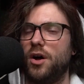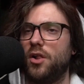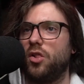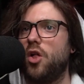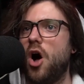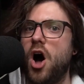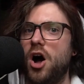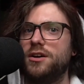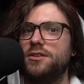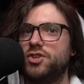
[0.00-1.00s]

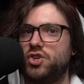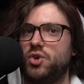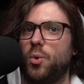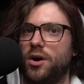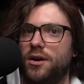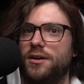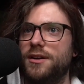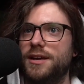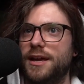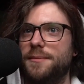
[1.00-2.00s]
long, short
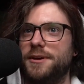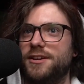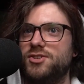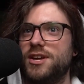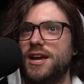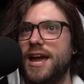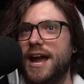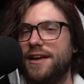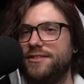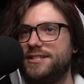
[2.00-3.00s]
image,
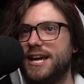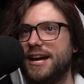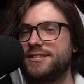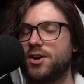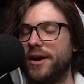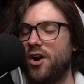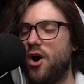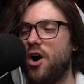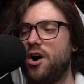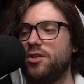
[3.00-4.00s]
and the text going
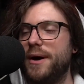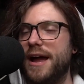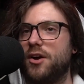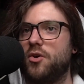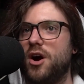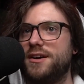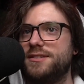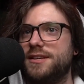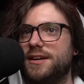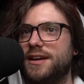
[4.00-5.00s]
all the way
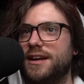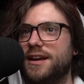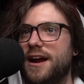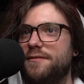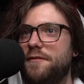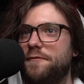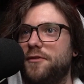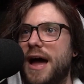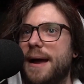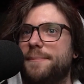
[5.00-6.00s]
across it in kind of a flag